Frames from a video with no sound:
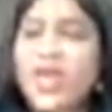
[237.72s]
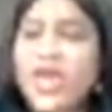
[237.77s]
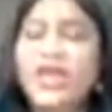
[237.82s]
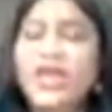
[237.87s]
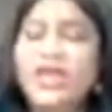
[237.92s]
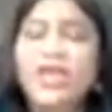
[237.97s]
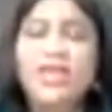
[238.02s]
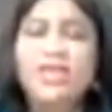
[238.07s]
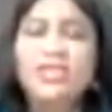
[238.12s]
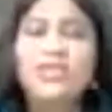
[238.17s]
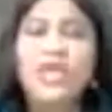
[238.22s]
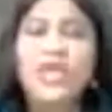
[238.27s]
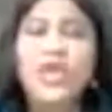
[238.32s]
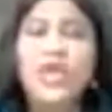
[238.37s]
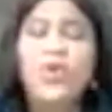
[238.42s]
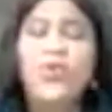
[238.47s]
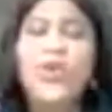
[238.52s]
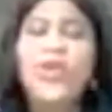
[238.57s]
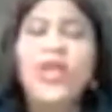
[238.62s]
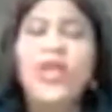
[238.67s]
heal
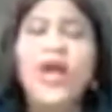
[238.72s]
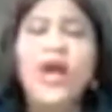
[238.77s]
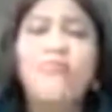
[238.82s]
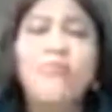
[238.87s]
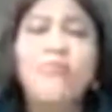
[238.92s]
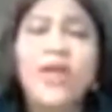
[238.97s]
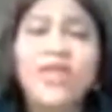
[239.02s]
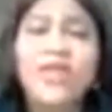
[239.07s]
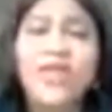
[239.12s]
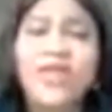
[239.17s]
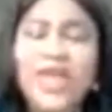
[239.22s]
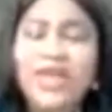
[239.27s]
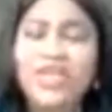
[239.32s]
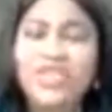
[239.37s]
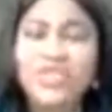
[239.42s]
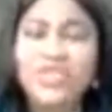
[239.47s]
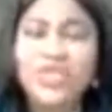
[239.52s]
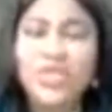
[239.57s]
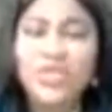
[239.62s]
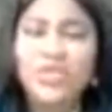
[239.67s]
it without
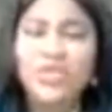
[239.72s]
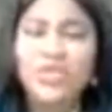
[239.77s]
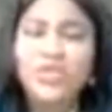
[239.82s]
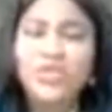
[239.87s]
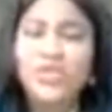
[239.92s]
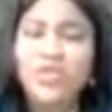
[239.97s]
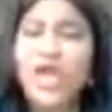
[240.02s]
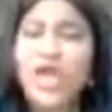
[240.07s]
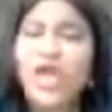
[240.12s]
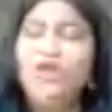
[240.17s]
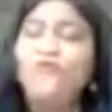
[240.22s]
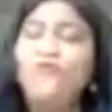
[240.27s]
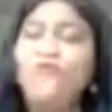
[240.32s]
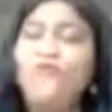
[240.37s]
medication.